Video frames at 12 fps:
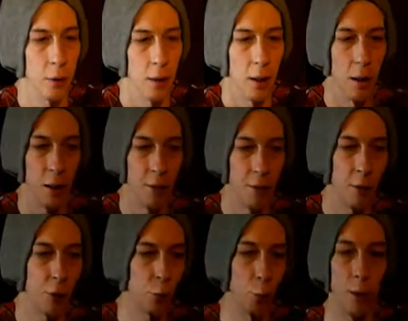Uh,
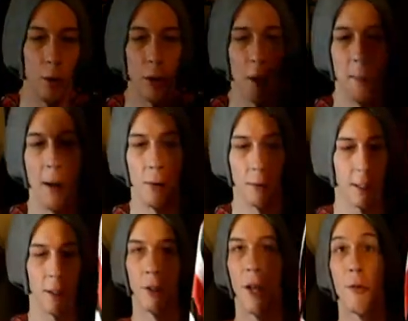this will come out
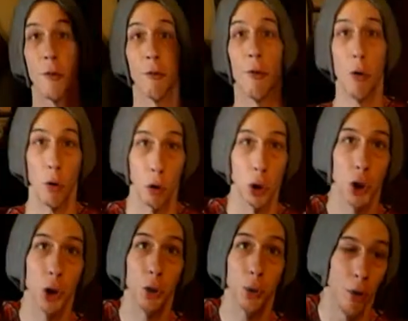in another photo
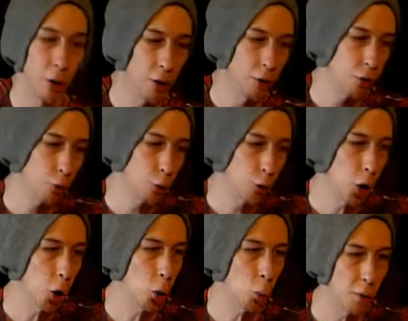shoot to
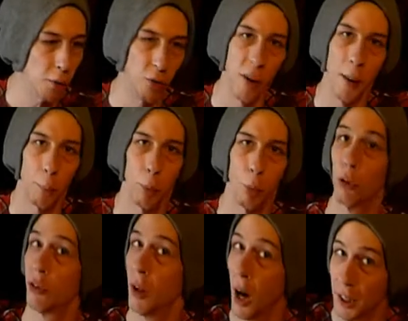go with
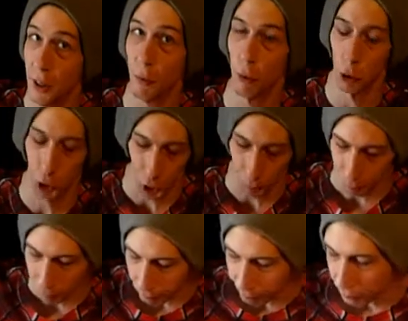Deadpool's naughty version
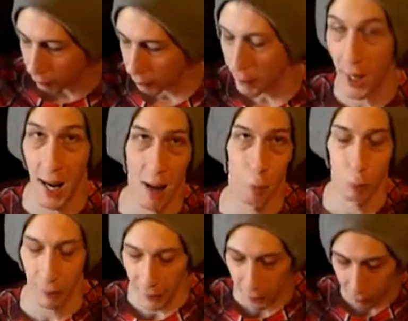that I have
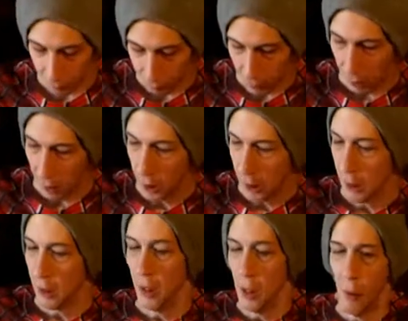planned.
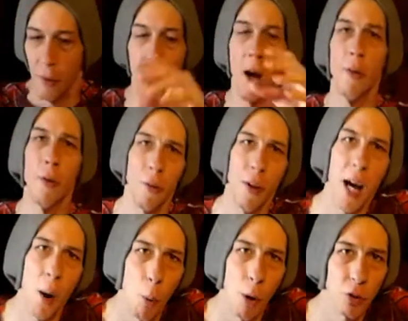The other thing
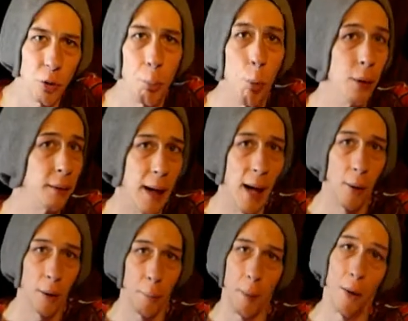I want to point
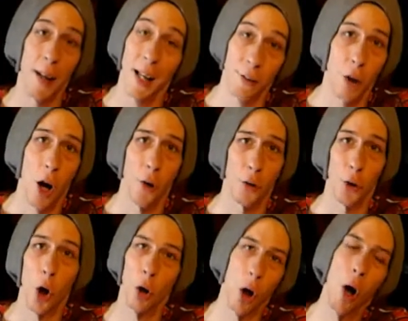out about
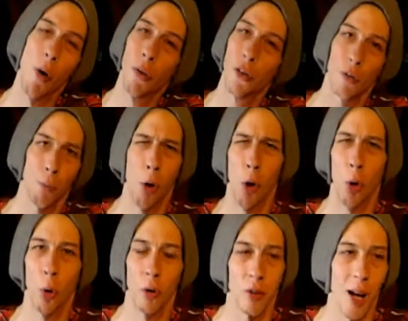XCOSER are all the
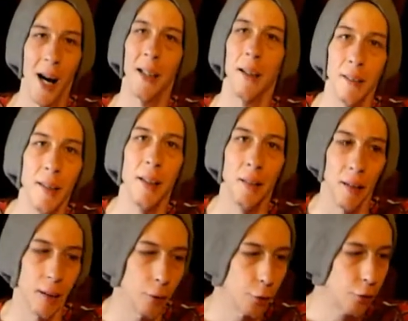small, tiny
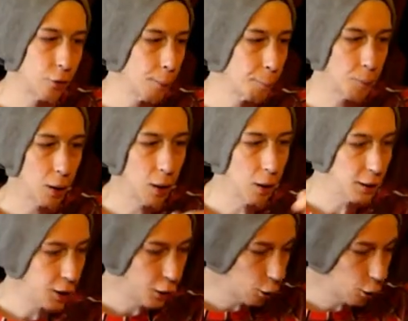details. Uh, you